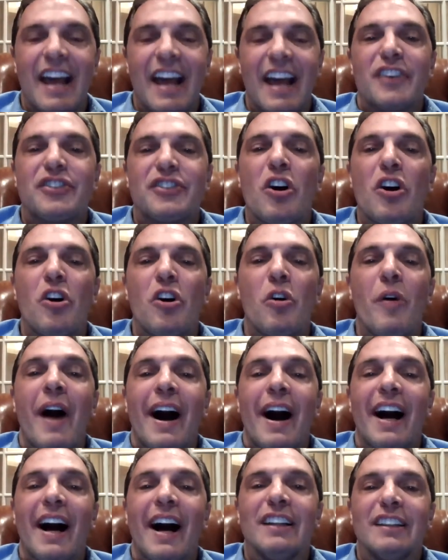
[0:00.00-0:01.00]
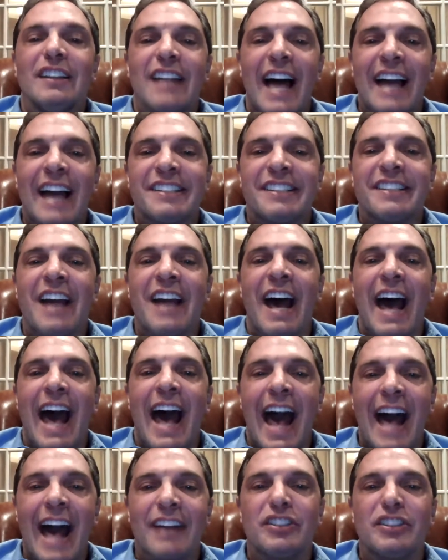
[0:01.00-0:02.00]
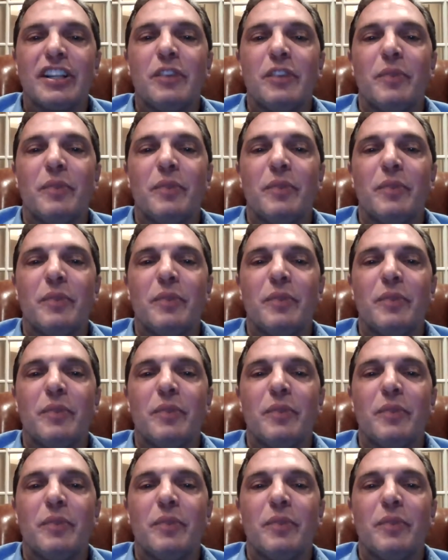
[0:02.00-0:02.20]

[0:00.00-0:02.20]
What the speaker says: So Alexa actually,